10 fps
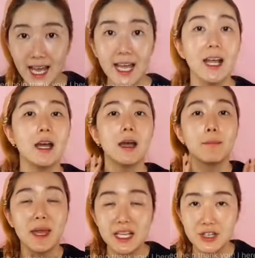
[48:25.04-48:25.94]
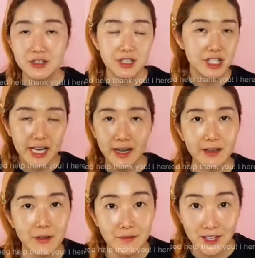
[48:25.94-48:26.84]
that, make sure to check
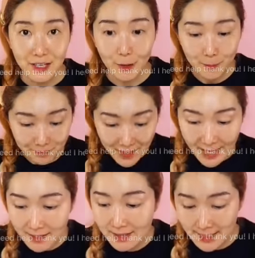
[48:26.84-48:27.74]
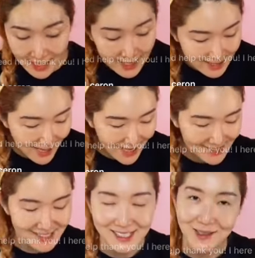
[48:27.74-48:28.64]
out the video. And
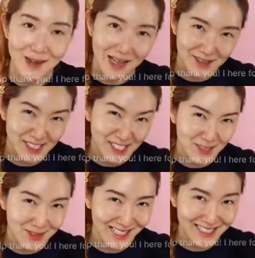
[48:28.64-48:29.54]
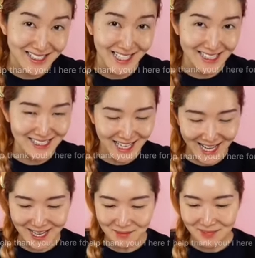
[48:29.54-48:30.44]
yes, so I'll see you guys next
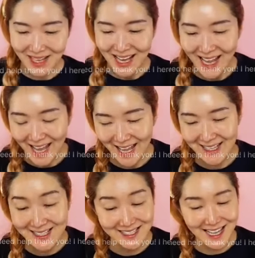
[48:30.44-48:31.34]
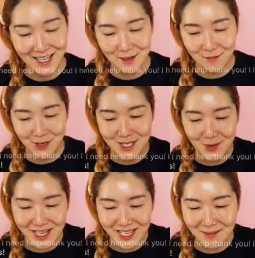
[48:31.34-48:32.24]
time. And thank you for
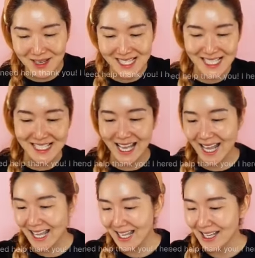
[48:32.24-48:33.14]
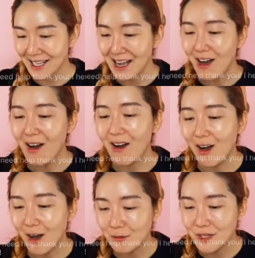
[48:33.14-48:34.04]
joining me today.
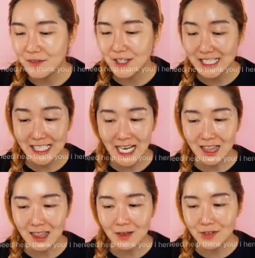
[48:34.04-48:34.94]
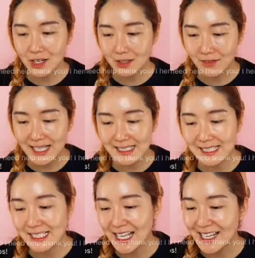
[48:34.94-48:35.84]
Aw, Rifa said, I love your
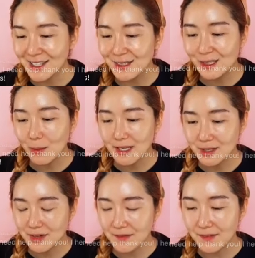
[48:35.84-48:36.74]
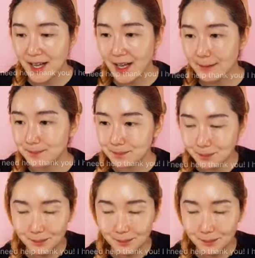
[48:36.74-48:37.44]
advices. Thank you so much, Rifa.